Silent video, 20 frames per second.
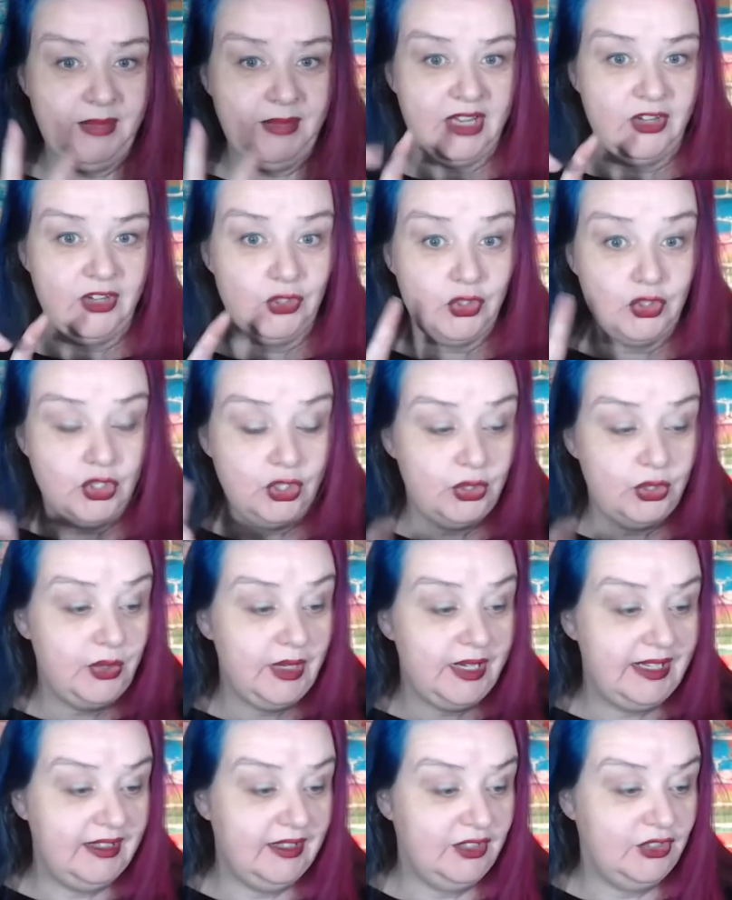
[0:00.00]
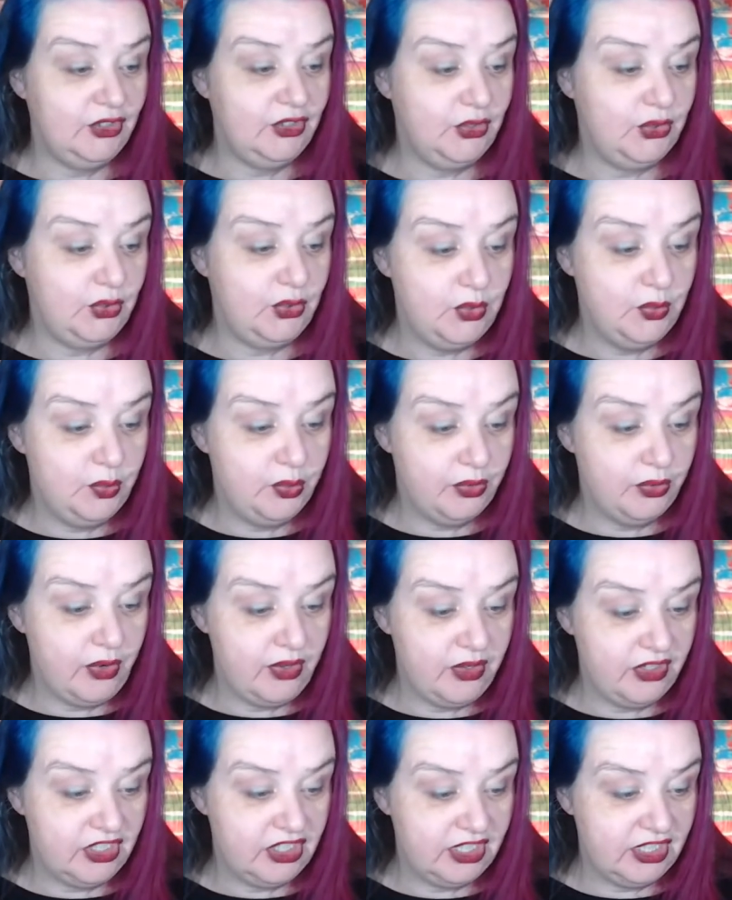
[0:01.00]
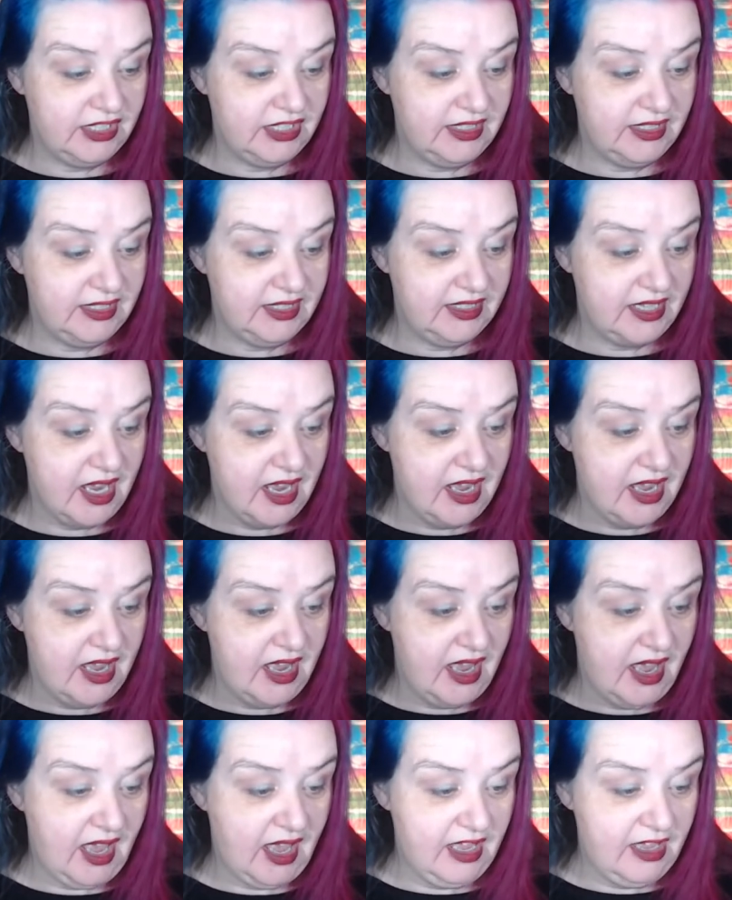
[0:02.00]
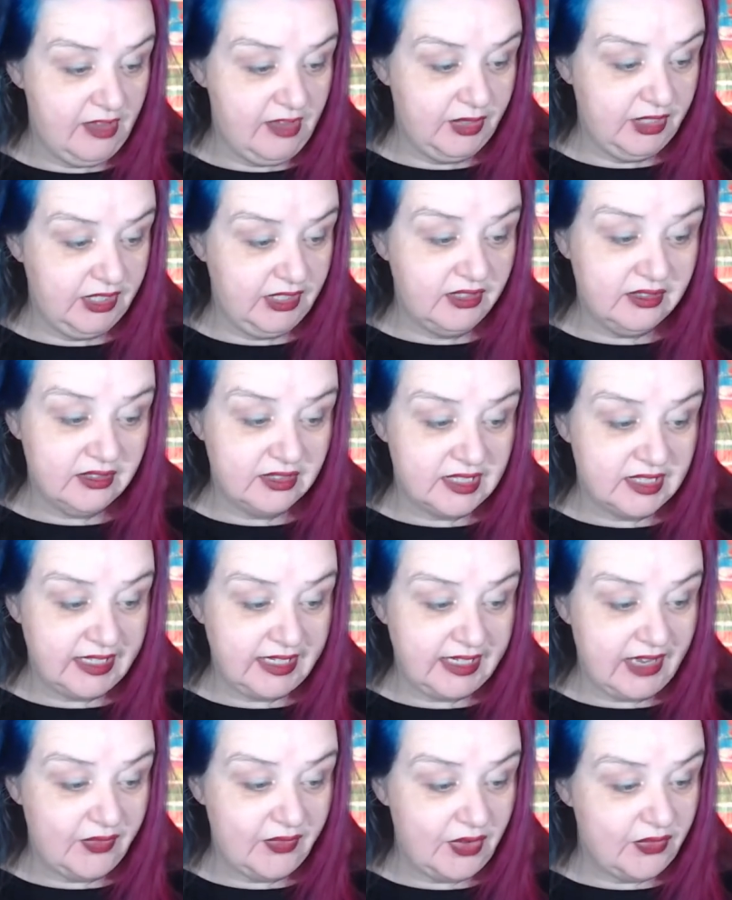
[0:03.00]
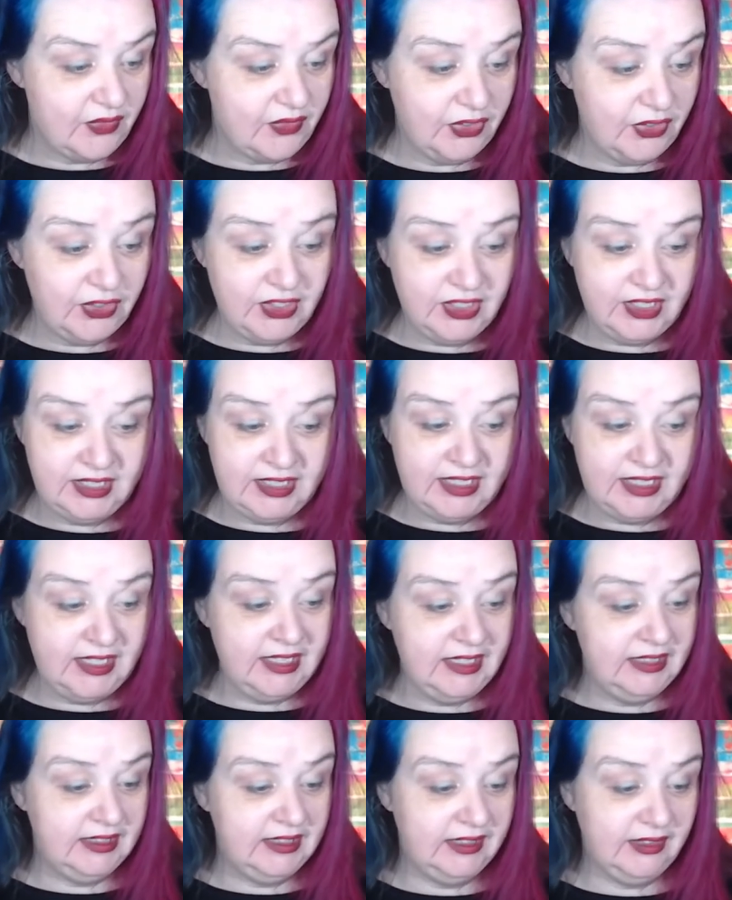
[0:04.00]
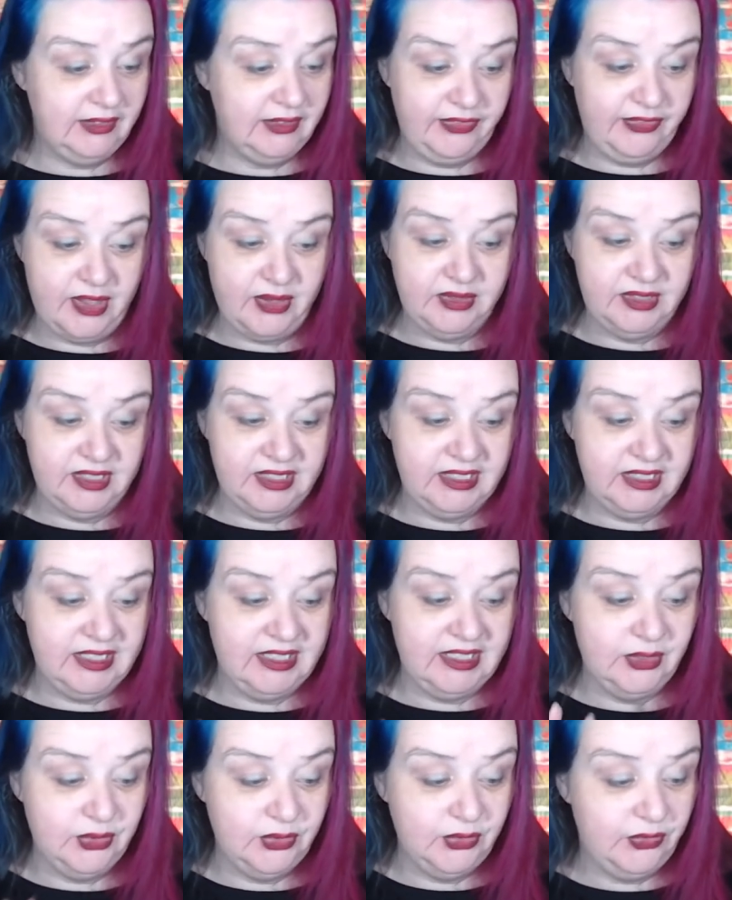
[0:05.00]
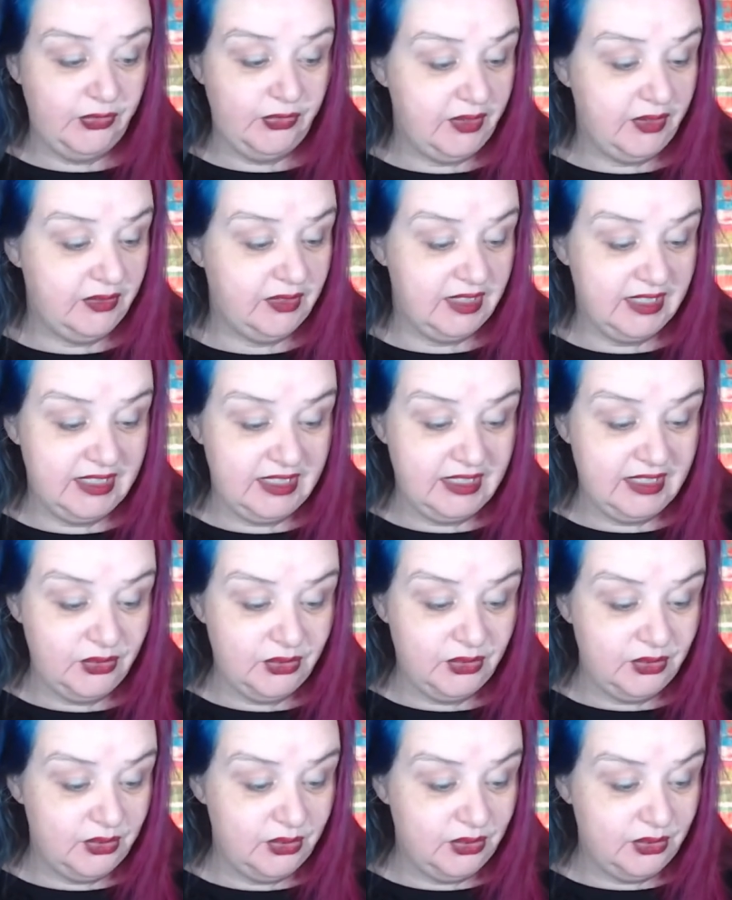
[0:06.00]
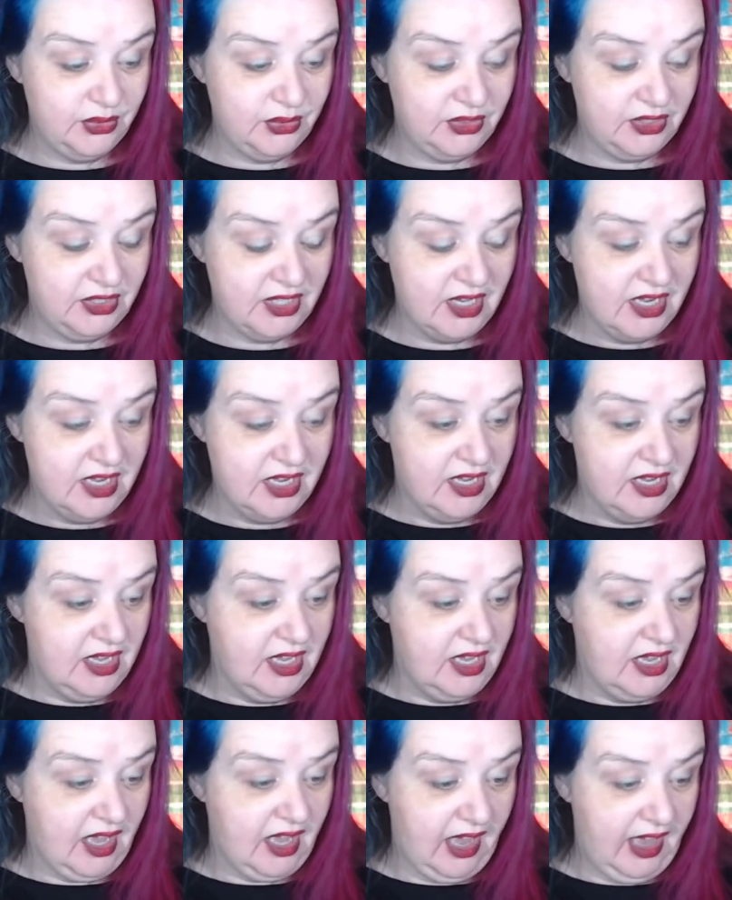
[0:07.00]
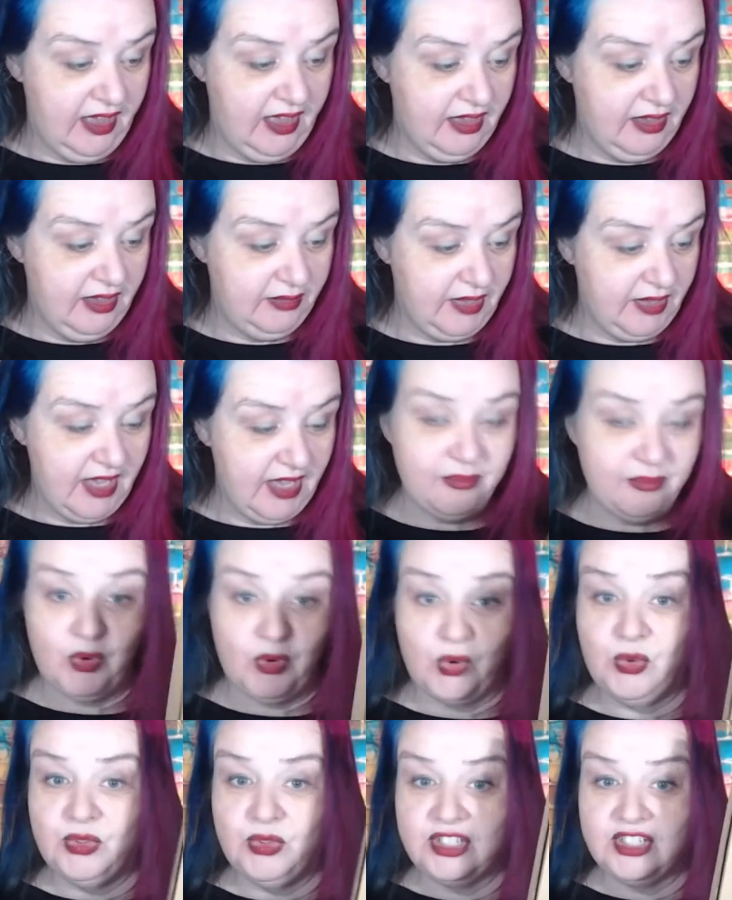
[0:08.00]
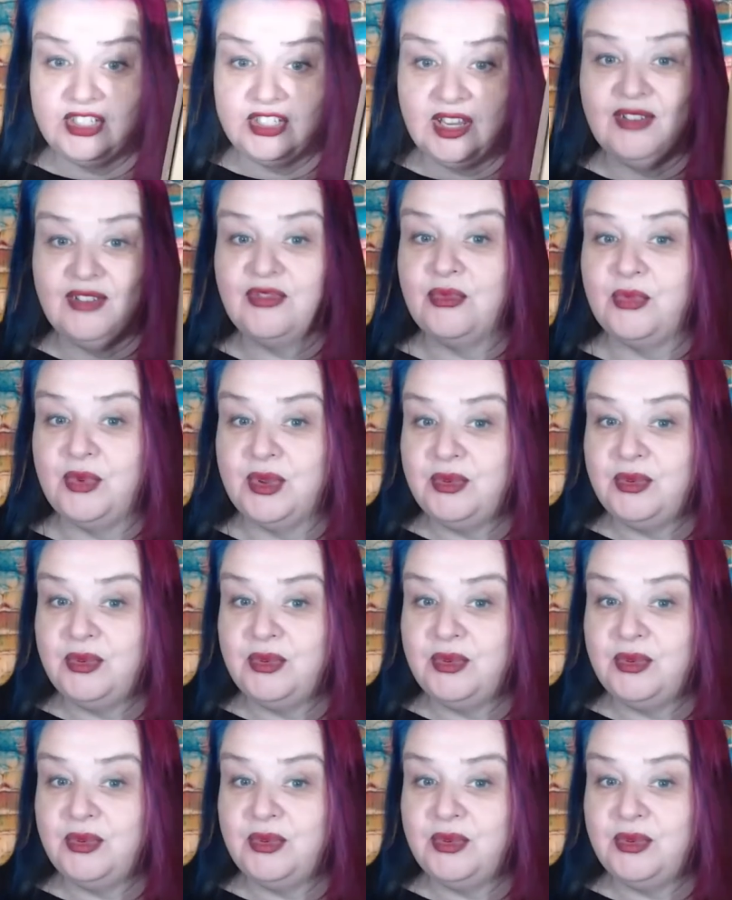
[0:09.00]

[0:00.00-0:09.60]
makes two and Coup brooches, um, and it looks like you have everything you need, little felting needle, felting needles, um, yep, all the stuff. We